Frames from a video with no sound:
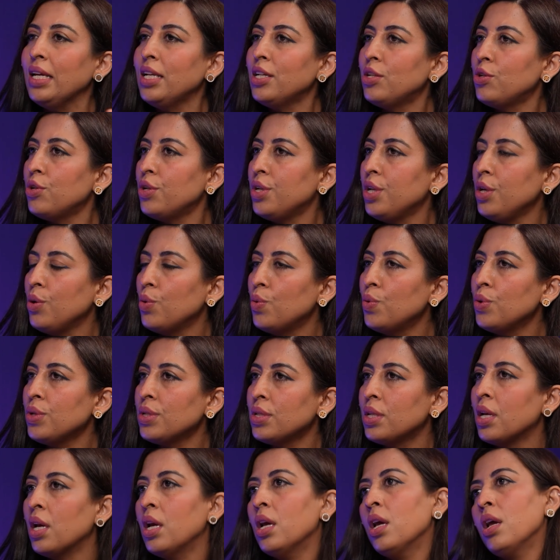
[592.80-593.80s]

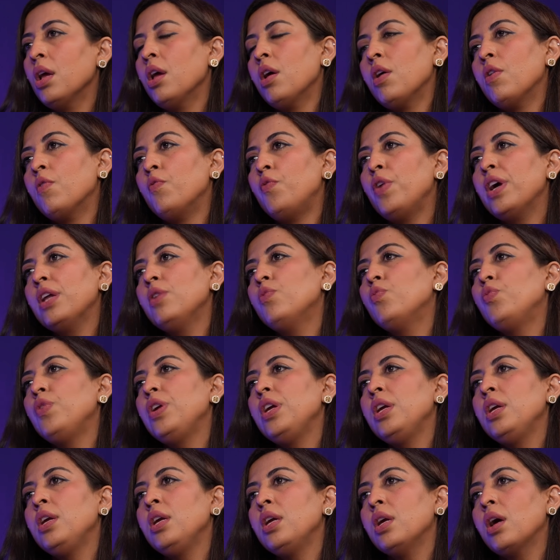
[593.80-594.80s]
introduce when
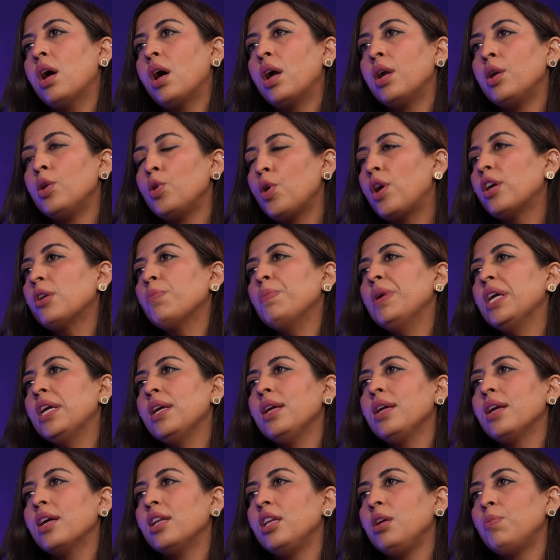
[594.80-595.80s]
we are not
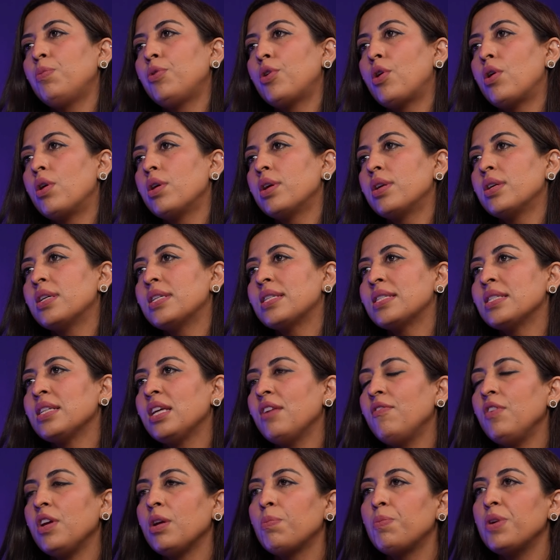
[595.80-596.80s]
making any progress,
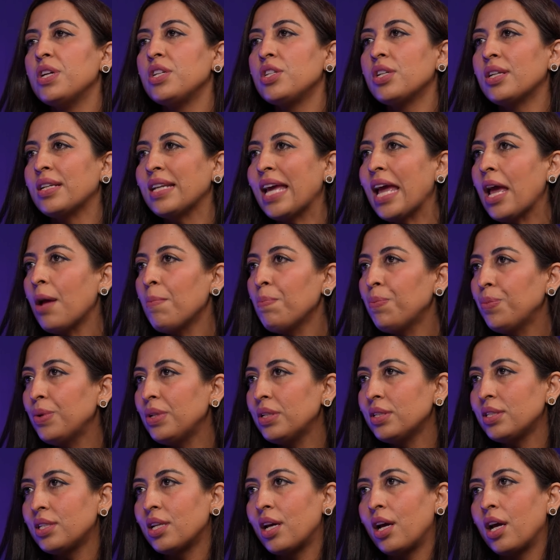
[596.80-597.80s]
giving patient
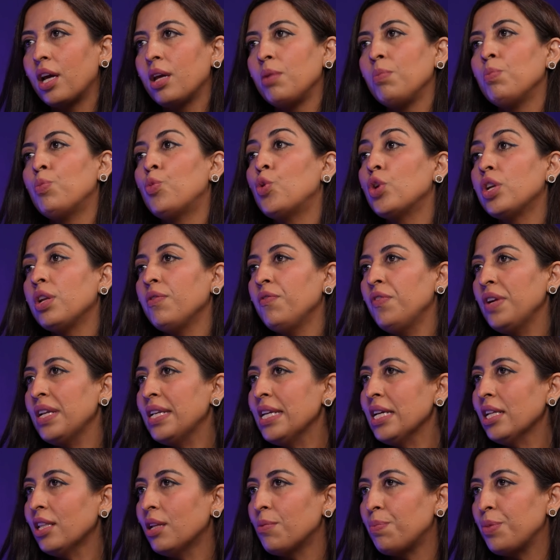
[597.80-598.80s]
ample time,
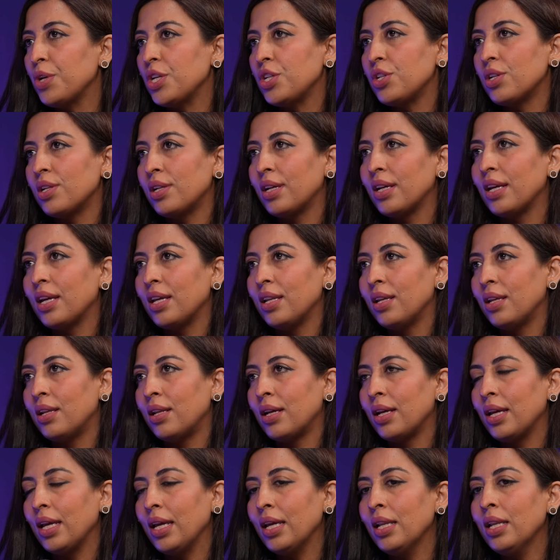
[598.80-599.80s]
motivating the patient again and
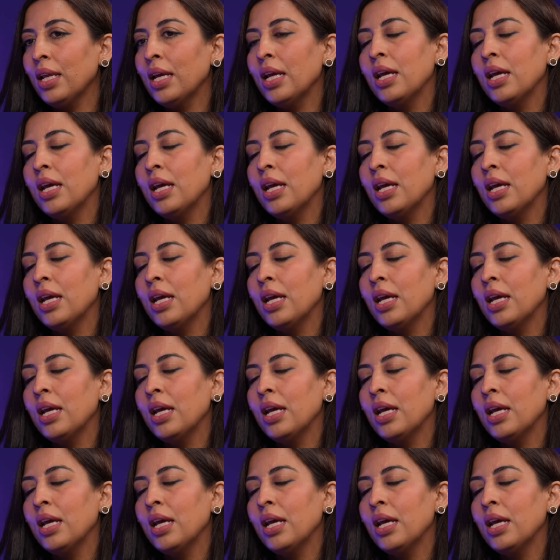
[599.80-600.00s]
again,